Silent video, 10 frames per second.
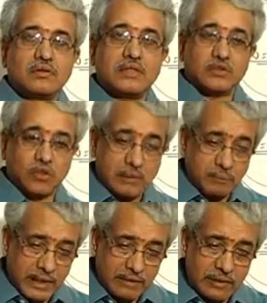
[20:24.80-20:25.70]
There is only
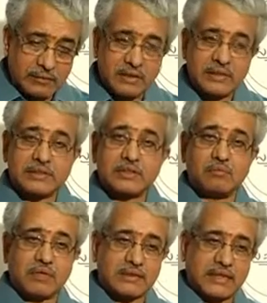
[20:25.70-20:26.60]
point where the weight is 0,
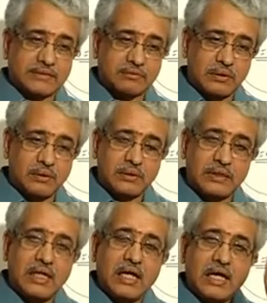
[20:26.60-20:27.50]
because
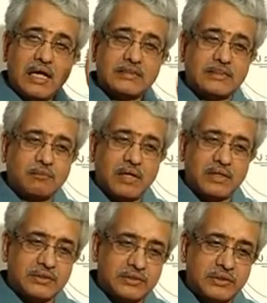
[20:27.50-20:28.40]
absolutely at that
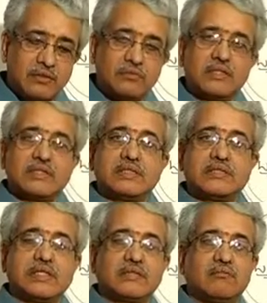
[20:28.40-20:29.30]
point 0 weight is
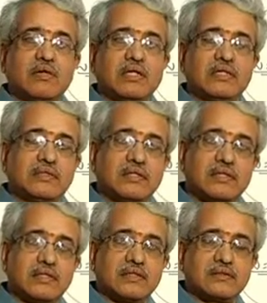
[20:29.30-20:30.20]
there. The body is
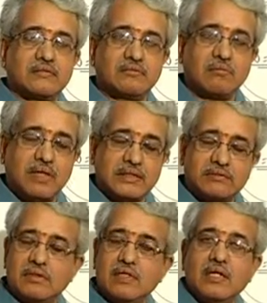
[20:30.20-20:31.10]
not there. The body's
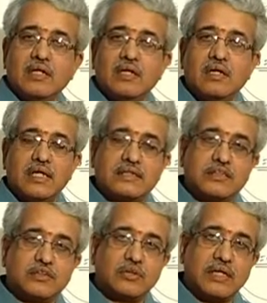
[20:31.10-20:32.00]

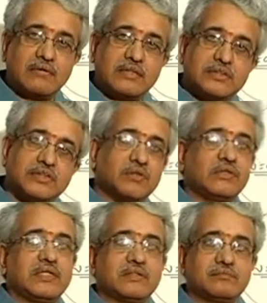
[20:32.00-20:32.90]
acceleration due to gravity is 0
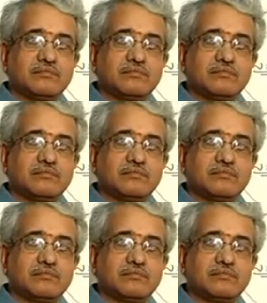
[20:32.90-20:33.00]
there.